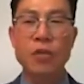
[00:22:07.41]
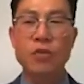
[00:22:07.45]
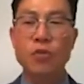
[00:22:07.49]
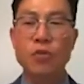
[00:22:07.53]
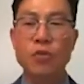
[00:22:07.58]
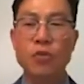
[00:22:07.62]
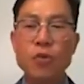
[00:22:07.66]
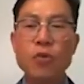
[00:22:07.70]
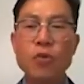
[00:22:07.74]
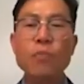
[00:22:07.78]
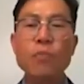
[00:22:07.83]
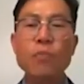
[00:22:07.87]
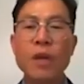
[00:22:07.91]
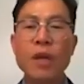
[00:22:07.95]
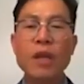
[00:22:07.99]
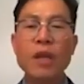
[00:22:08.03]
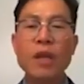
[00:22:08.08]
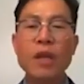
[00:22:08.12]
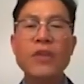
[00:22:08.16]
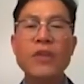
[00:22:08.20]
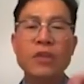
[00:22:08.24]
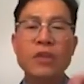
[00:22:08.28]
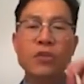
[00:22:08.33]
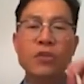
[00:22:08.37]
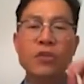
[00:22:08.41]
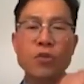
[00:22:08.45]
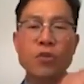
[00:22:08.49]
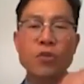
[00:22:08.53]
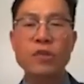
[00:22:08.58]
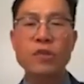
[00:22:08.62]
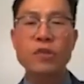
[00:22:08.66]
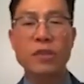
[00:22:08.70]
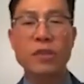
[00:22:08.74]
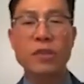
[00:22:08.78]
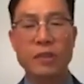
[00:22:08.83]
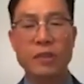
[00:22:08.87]
Do you believe in your
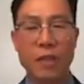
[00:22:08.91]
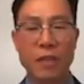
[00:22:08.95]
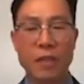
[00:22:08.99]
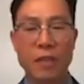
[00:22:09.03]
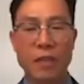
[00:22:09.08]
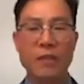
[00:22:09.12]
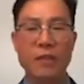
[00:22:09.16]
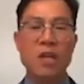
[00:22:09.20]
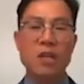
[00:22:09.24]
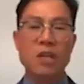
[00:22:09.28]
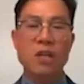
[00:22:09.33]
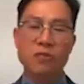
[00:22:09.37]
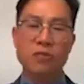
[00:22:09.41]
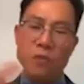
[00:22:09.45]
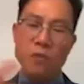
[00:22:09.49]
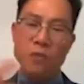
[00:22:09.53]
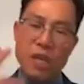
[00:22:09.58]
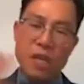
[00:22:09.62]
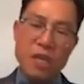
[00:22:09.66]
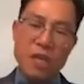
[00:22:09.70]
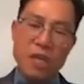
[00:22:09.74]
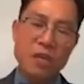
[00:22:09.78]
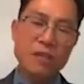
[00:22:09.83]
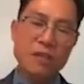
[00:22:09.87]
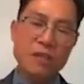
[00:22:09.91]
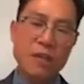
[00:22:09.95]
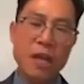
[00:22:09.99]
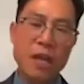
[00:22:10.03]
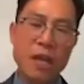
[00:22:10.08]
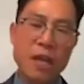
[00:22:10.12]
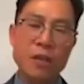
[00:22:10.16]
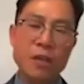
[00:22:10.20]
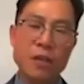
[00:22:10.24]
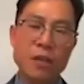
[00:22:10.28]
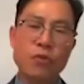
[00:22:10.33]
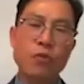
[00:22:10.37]
success? Three years
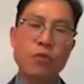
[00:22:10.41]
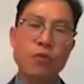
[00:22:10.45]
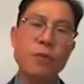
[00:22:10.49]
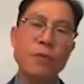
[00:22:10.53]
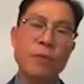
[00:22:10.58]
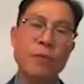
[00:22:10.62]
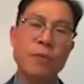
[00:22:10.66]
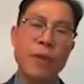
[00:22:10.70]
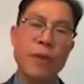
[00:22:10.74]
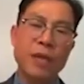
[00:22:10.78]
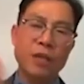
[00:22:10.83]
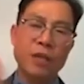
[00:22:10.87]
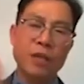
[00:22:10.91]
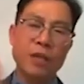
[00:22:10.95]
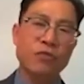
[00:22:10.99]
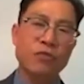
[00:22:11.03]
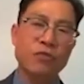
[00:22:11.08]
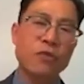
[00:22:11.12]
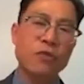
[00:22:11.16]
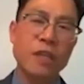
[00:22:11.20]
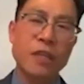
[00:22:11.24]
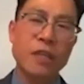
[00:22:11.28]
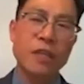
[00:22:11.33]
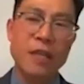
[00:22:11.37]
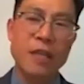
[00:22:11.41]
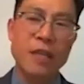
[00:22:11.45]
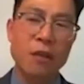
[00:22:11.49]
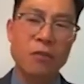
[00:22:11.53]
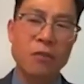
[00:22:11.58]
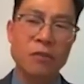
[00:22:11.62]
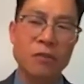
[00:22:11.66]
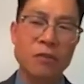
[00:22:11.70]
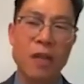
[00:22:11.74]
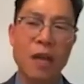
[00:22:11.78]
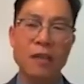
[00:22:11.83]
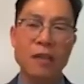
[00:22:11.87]
later, you will be making
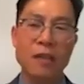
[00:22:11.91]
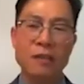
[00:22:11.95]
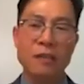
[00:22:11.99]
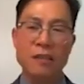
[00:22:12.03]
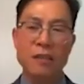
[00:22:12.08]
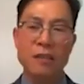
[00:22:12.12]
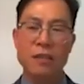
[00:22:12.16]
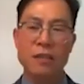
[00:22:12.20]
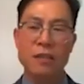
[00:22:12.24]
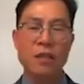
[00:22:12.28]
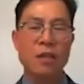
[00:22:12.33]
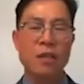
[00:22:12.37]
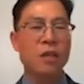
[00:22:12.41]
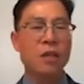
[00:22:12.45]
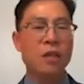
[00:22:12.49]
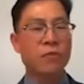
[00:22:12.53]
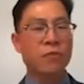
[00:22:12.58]
$200,000 a year.